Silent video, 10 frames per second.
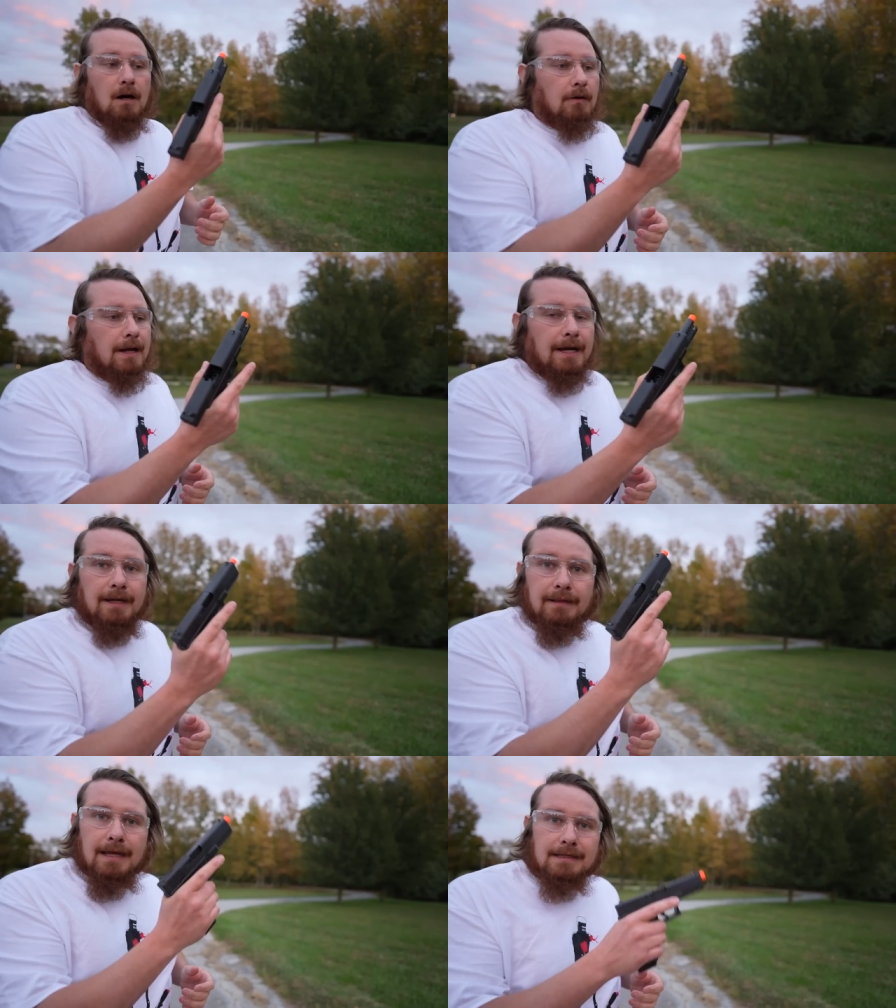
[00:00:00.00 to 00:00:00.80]
Okay,
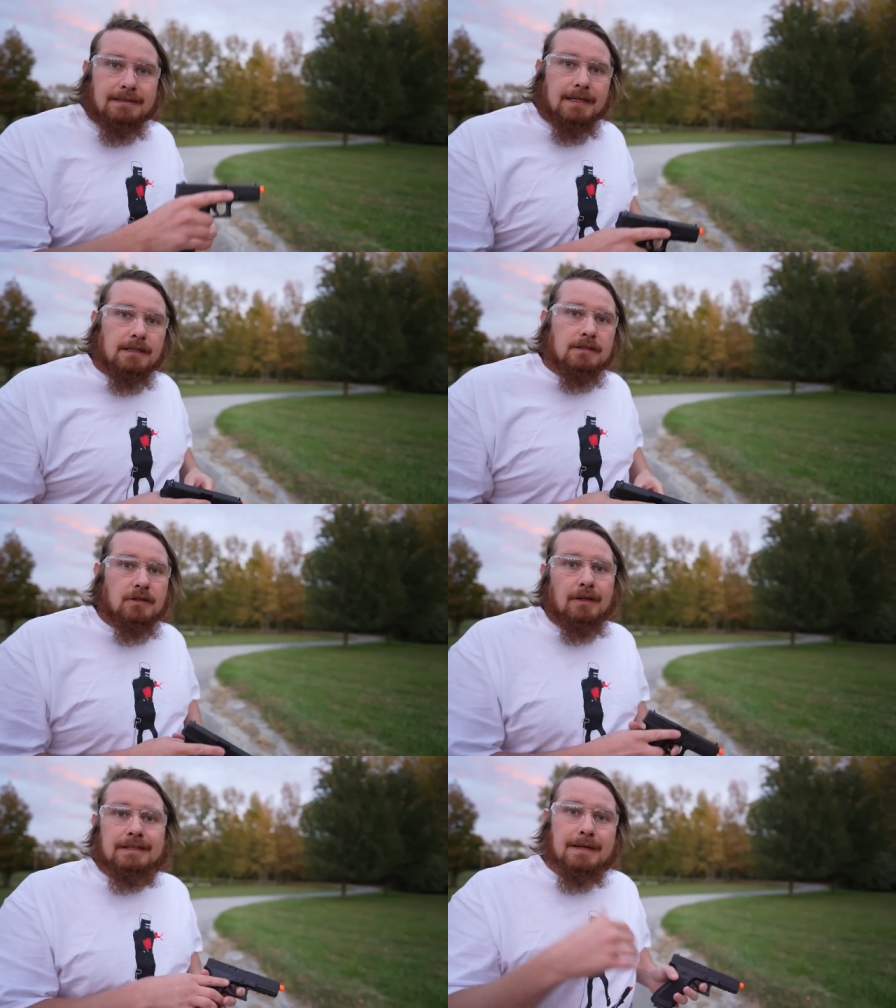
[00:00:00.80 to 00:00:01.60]
that's it.
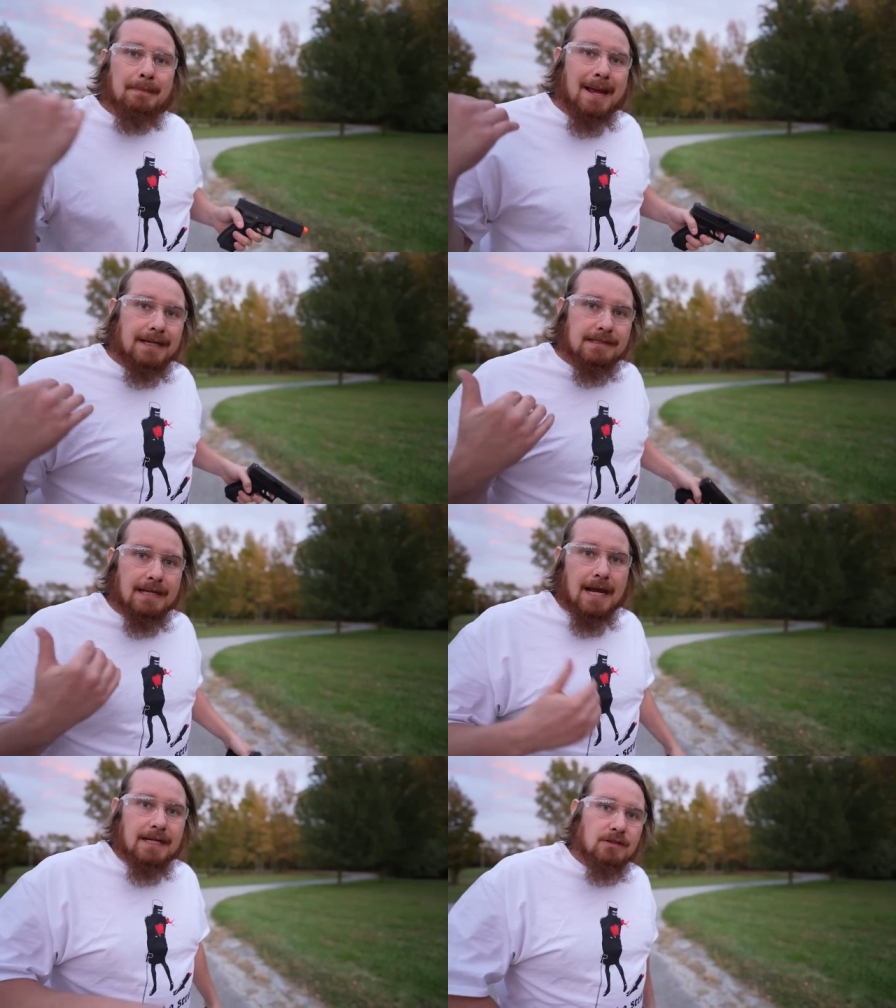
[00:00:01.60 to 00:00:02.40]
So let's get back inside